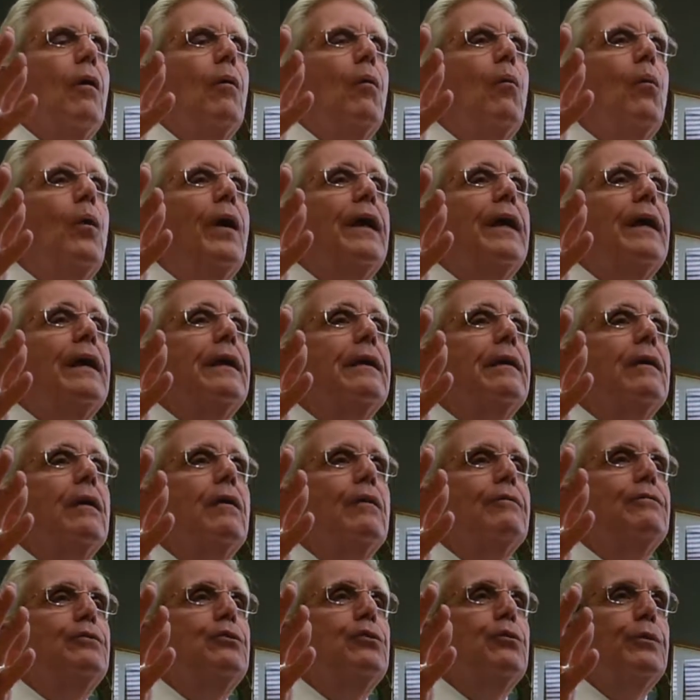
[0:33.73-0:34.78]
way
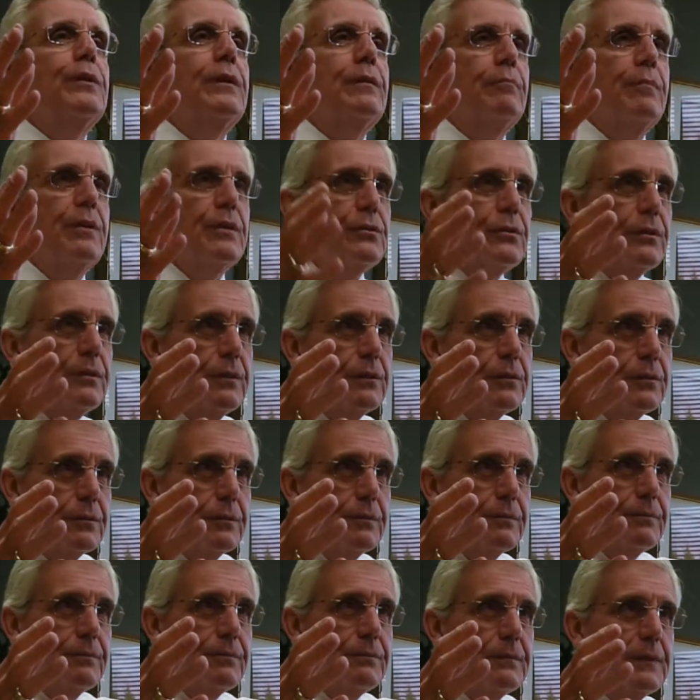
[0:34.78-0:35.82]
of doing business.
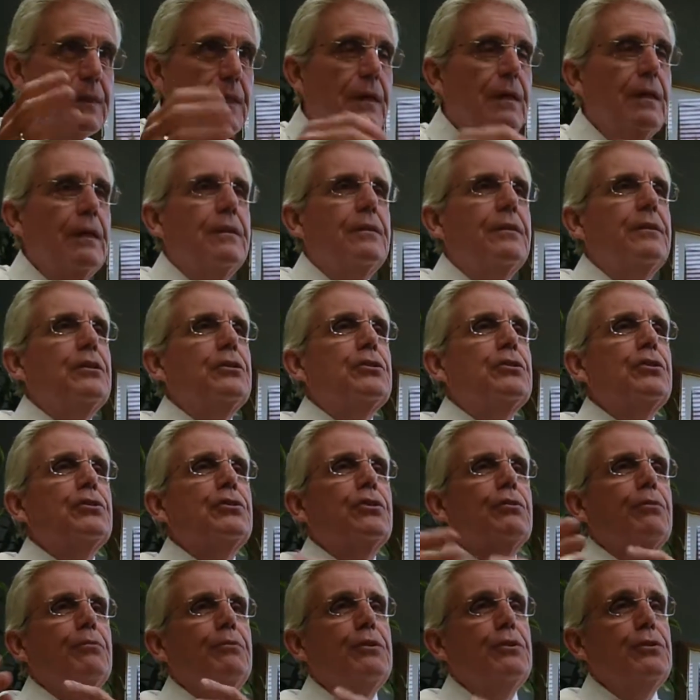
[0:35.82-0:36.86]
This
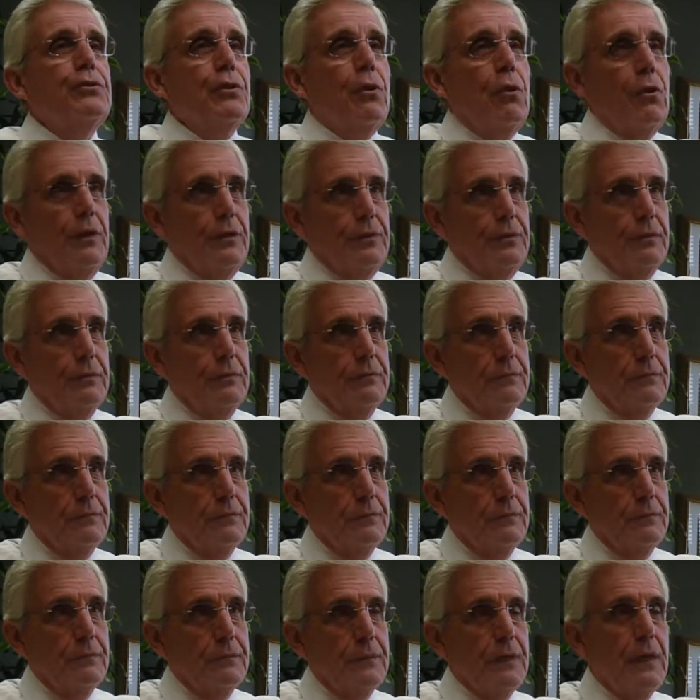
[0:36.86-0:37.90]
is a resort.
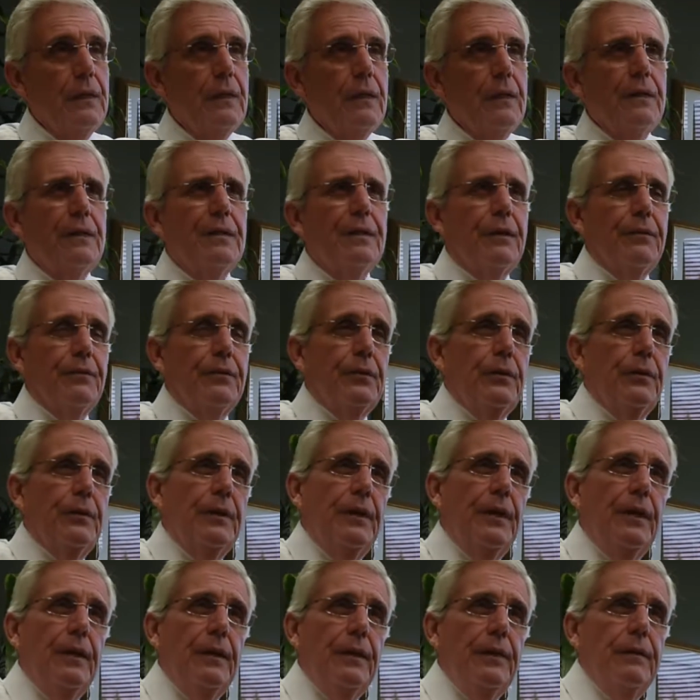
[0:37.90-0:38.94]
If you
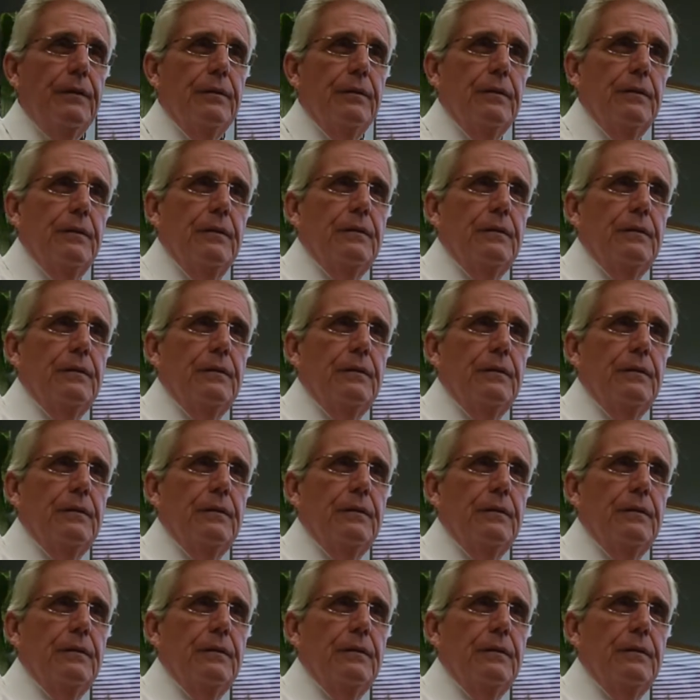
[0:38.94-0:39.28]
need